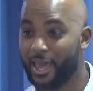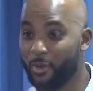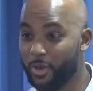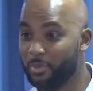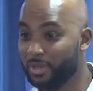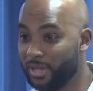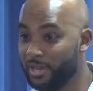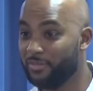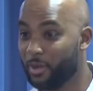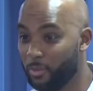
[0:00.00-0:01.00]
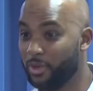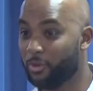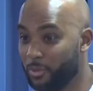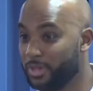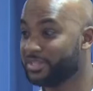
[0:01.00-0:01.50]
and we believe that we're
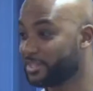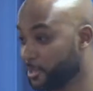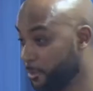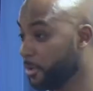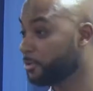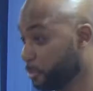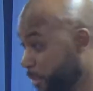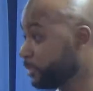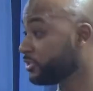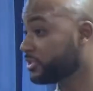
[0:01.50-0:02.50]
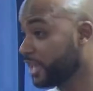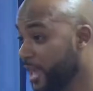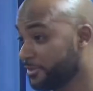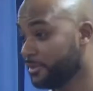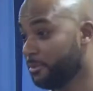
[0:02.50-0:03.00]
the ones that's supposed to
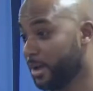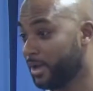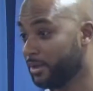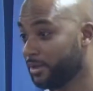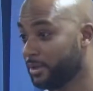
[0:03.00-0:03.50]
save somebody.